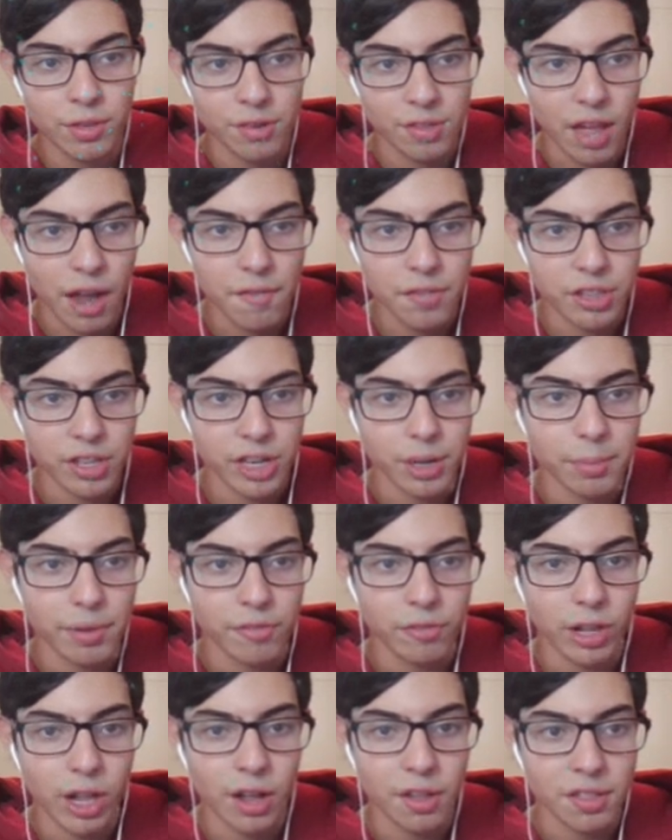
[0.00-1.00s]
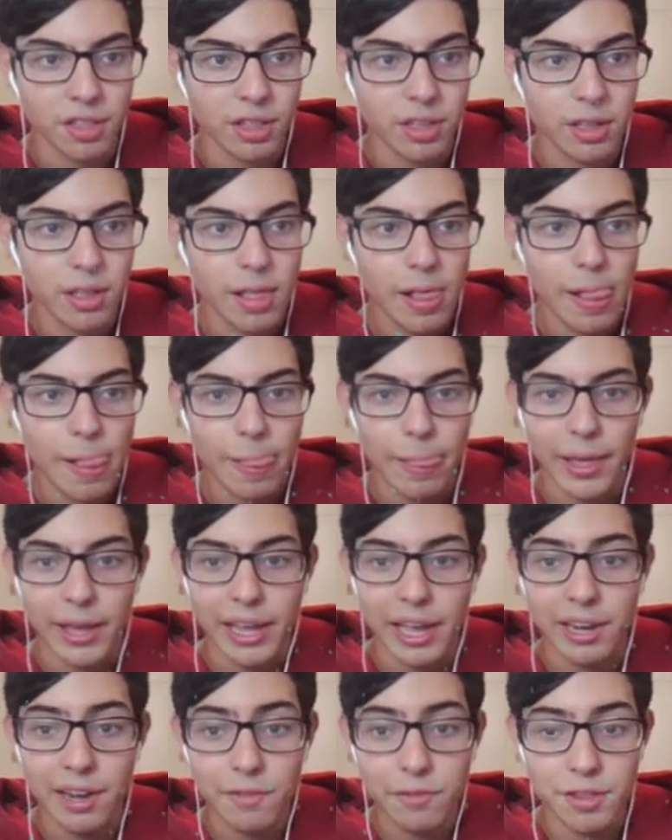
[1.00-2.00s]
there's obviously going to be flaws. Like,
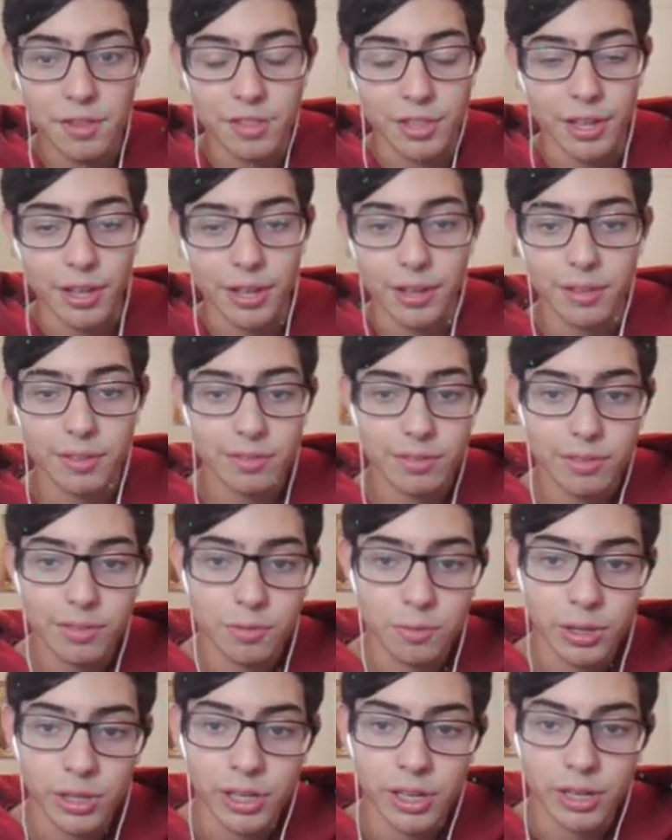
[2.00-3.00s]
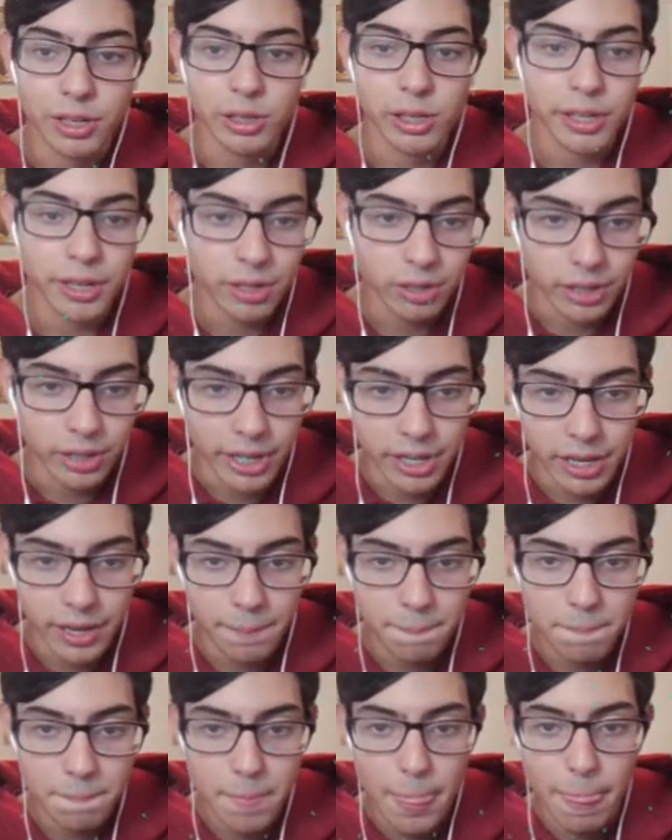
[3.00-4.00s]
Endeavor is a really good cleaner late
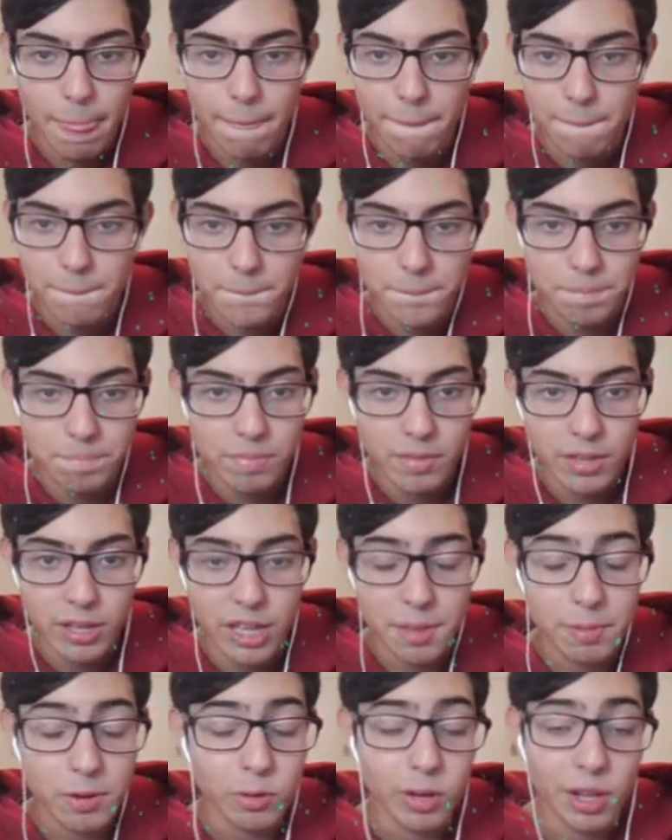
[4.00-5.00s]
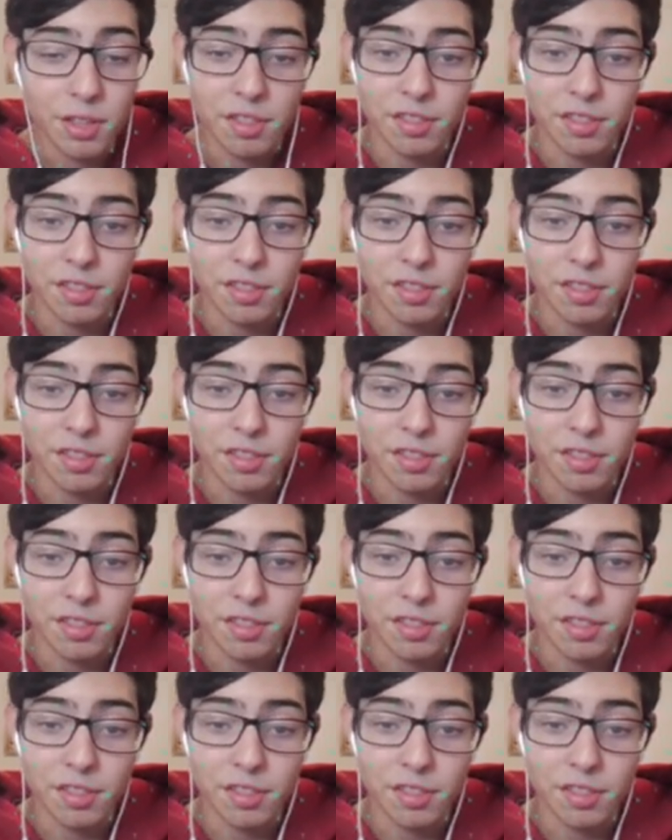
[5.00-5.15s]
game. It's been a while